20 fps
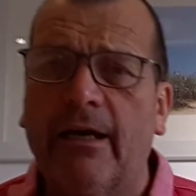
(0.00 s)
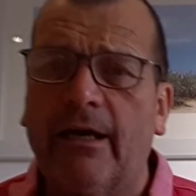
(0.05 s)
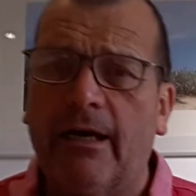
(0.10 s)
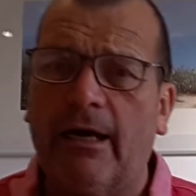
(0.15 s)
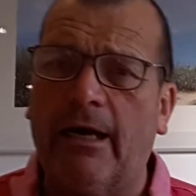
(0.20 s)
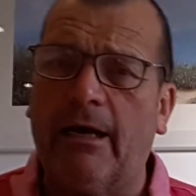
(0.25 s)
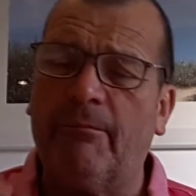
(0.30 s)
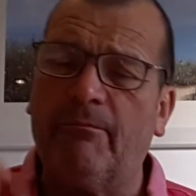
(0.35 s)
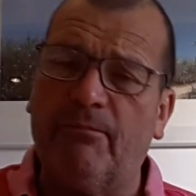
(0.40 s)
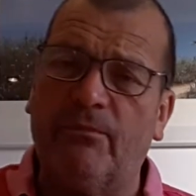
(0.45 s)

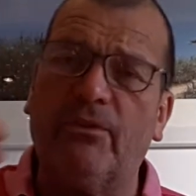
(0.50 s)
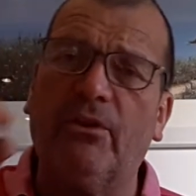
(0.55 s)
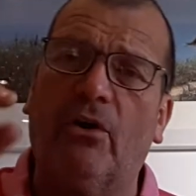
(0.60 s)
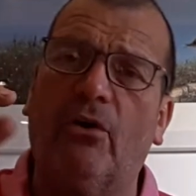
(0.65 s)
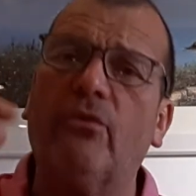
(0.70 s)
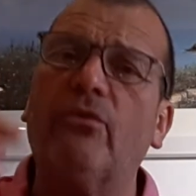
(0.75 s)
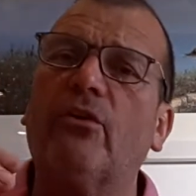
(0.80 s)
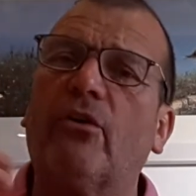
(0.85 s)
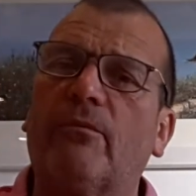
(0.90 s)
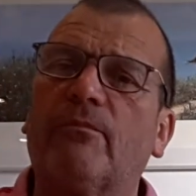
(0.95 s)

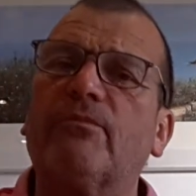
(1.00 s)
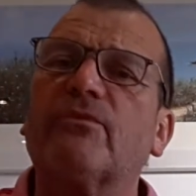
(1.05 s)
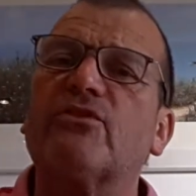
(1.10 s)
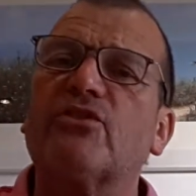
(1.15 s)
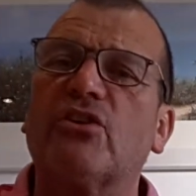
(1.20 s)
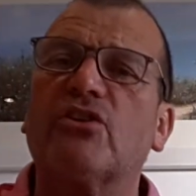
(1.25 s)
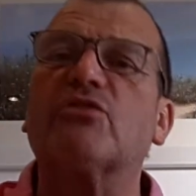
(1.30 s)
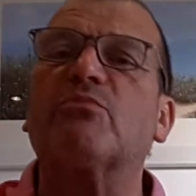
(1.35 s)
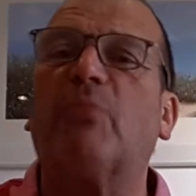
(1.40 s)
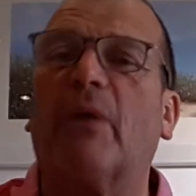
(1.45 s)
Not
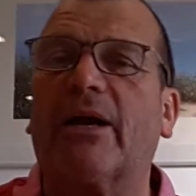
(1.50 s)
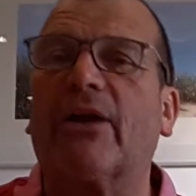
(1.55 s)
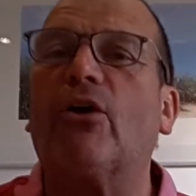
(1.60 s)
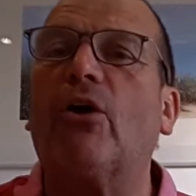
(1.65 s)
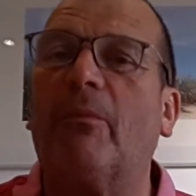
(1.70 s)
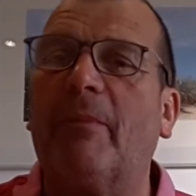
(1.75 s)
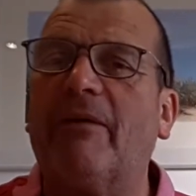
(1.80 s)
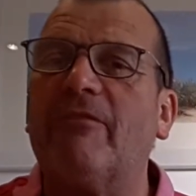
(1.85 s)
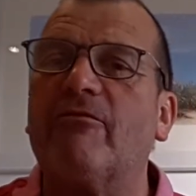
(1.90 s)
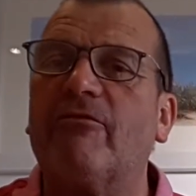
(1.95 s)
just my
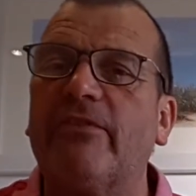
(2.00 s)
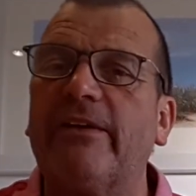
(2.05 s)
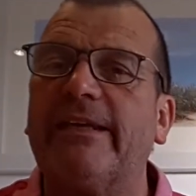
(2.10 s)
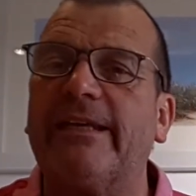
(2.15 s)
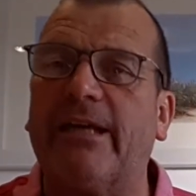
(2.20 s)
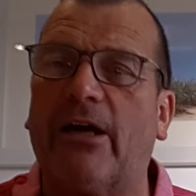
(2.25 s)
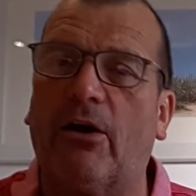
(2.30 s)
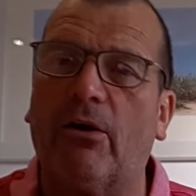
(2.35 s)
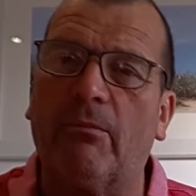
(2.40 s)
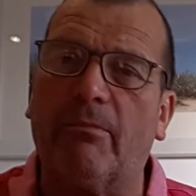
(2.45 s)
comment
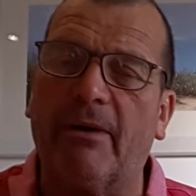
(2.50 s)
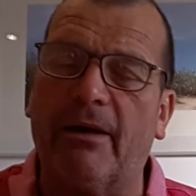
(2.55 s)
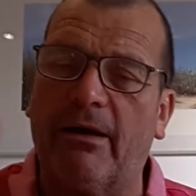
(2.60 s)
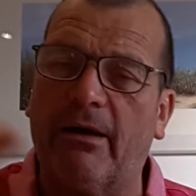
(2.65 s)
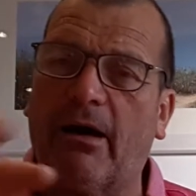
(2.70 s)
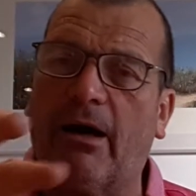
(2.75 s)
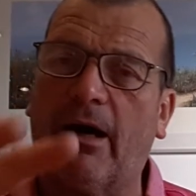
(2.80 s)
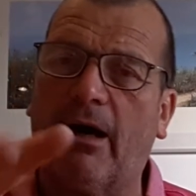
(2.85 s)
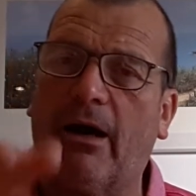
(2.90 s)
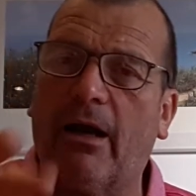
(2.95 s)
video, but
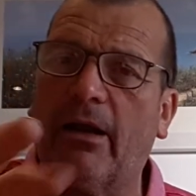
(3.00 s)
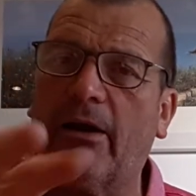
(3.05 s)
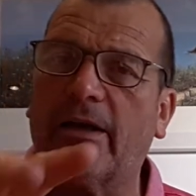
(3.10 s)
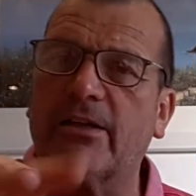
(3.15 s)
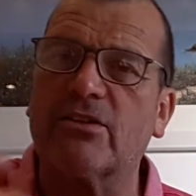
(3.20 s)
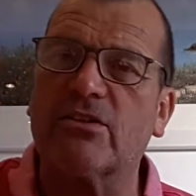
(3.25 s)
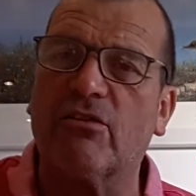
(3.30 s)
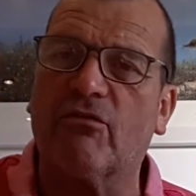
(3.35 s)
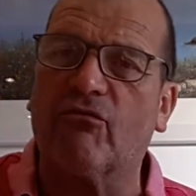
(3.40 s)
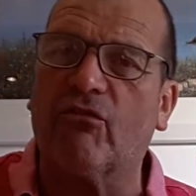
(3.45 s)
I like
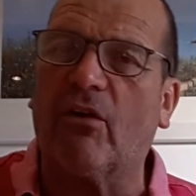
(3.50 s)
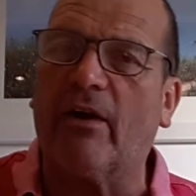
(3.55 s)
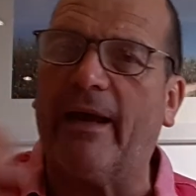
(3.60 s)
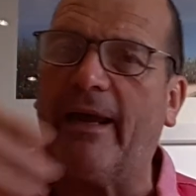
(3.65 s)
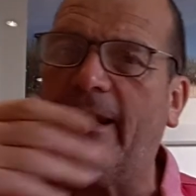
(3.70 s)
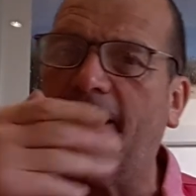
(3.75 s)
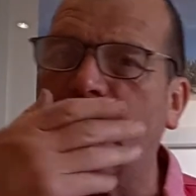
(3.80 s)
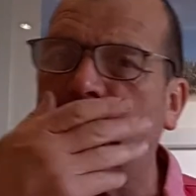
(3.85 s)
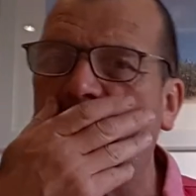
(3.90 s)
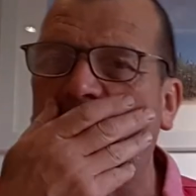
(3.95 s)
to
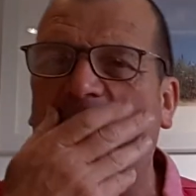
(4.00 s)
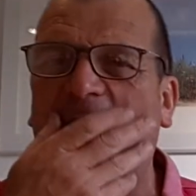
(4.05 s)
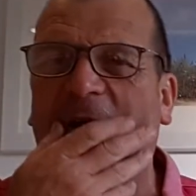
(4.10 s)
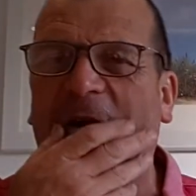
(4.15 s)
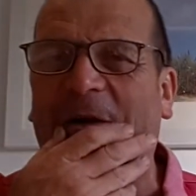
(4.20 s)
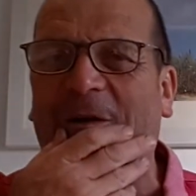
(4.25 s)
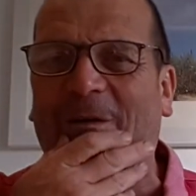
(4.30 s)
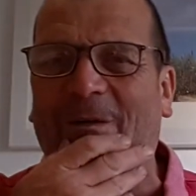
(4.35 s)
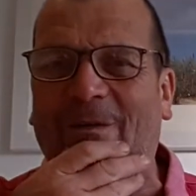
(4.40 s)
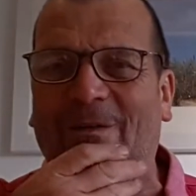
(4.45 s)
write
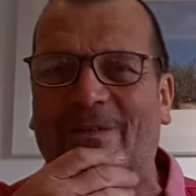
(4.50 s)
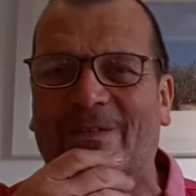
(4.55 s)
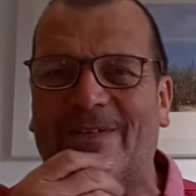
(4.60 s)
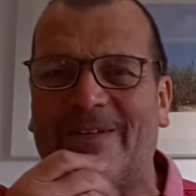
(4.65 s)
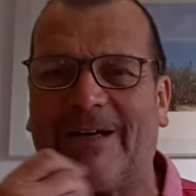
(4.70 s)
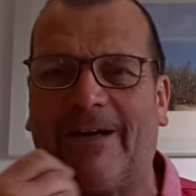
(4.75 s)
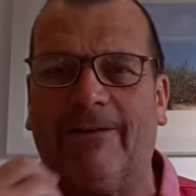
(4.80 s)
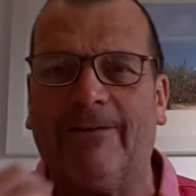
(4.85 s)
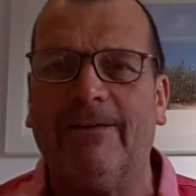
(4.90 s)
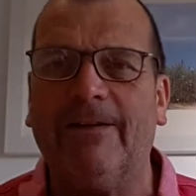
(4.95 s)

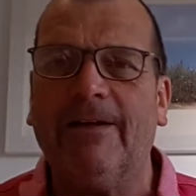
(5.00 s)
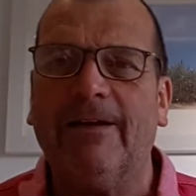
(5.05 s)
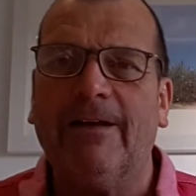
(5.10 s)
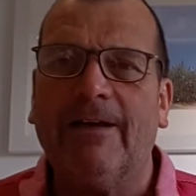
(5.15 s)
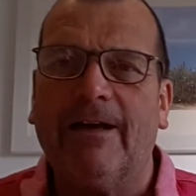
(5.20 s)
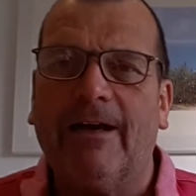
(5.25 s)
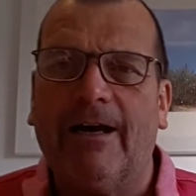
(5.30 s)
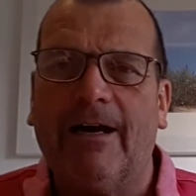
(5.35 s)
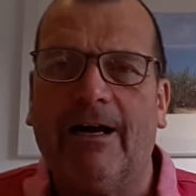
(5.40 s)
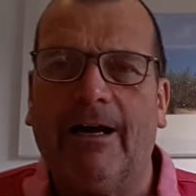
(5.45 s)
also,
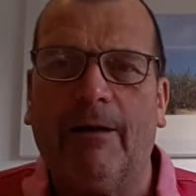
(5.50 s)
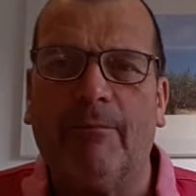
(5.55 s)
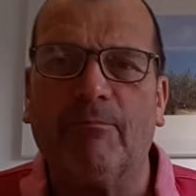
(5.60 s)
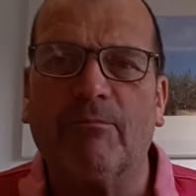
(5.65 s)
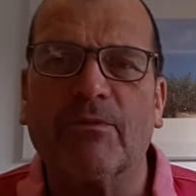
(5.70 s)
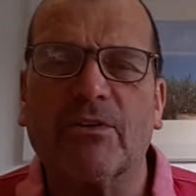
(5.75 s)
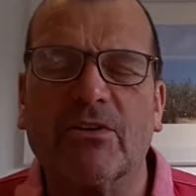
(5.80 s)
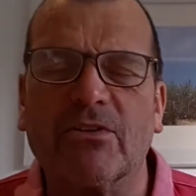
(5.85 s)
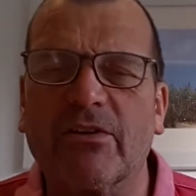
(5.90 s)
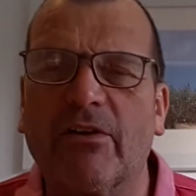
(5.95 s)

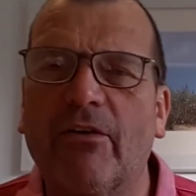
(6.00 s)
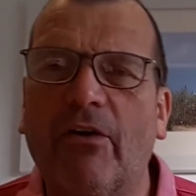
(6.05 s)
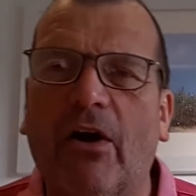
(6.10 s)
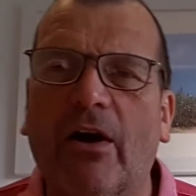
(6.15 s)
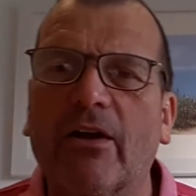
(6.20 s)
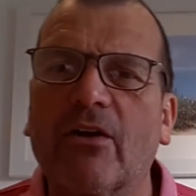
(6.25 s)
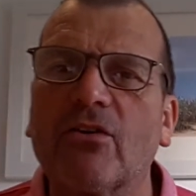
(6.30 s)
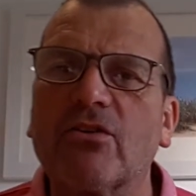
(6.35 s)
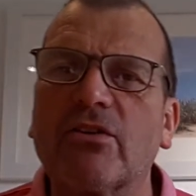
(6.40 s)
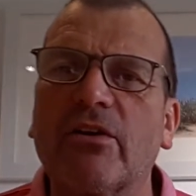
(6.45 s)
because
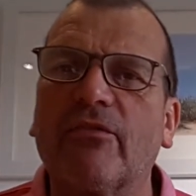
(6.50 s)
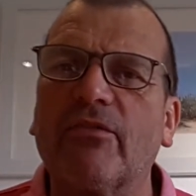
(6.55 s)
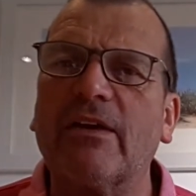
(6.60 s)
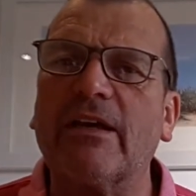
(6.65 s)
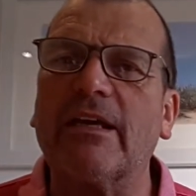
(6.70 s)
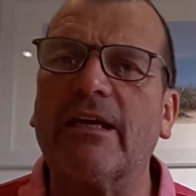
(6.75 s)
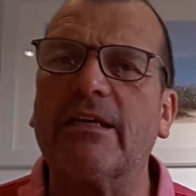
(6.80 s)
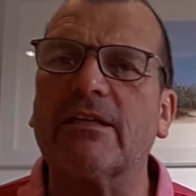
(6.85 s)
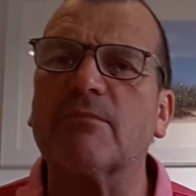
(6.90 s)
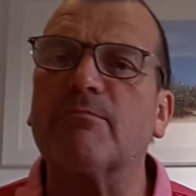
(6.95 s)
I think
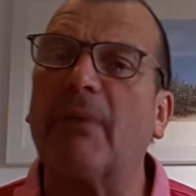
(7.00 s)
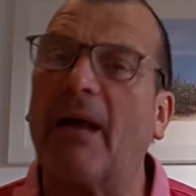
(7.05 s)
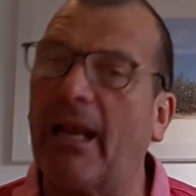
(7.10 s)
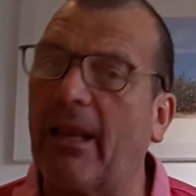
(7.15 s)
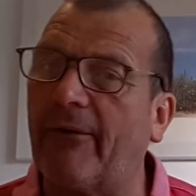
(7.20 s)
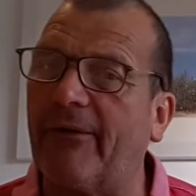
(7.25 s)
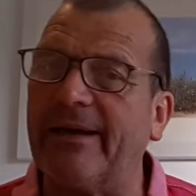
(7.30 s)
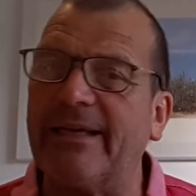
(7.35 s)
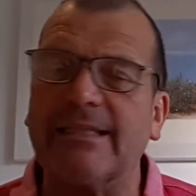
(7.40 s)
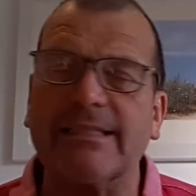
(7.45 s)
it's
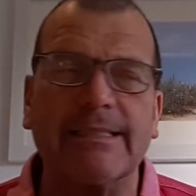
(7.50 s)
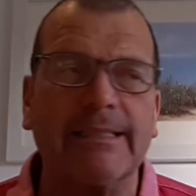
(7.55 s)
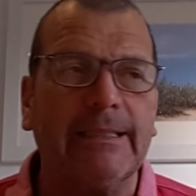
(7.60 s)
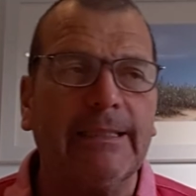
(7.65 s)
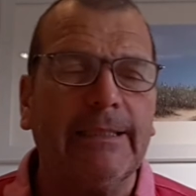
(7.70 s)
polite.